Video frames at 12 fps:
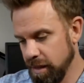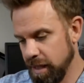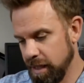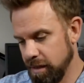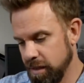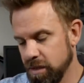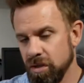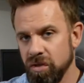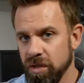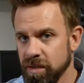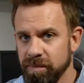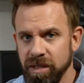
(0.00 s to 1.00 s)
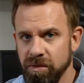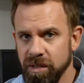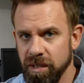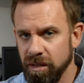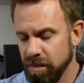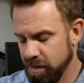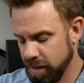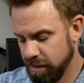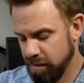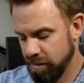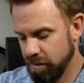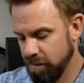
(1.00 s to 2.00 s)
and this is just me using
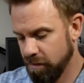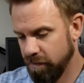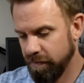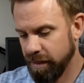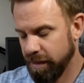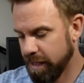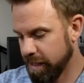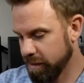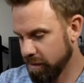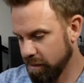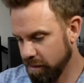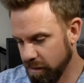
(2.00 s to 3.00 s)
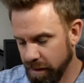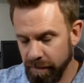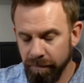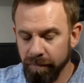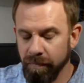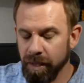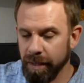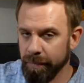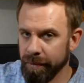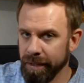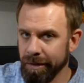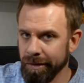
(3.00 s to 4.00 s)
it over the last
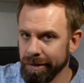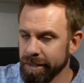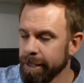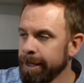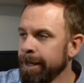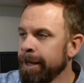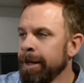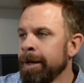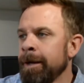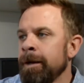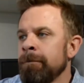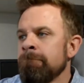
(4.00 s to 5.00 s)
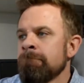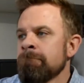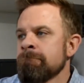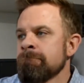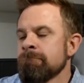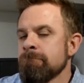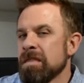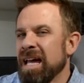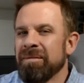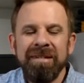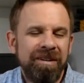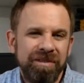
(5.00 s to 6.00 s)
couple of years.
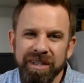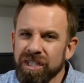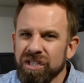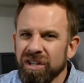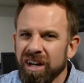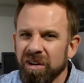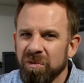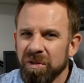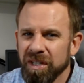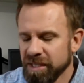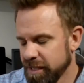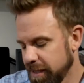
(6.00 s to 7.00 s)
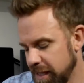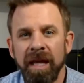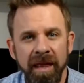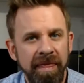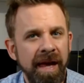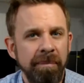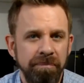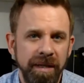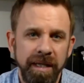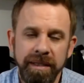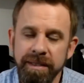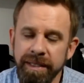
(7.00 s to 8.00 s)
I'm not really sure how it works. That
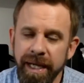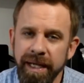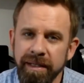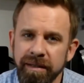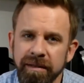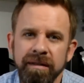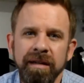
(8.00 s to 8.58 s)
being said,